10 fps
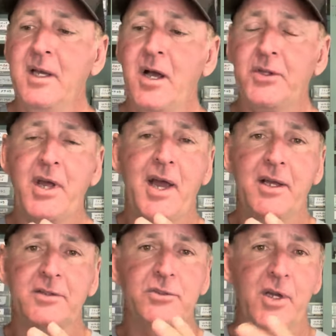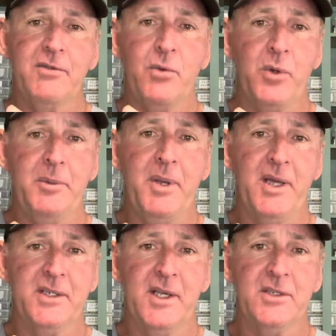I'll tie a straight 40
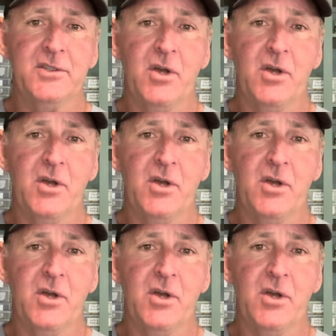pound test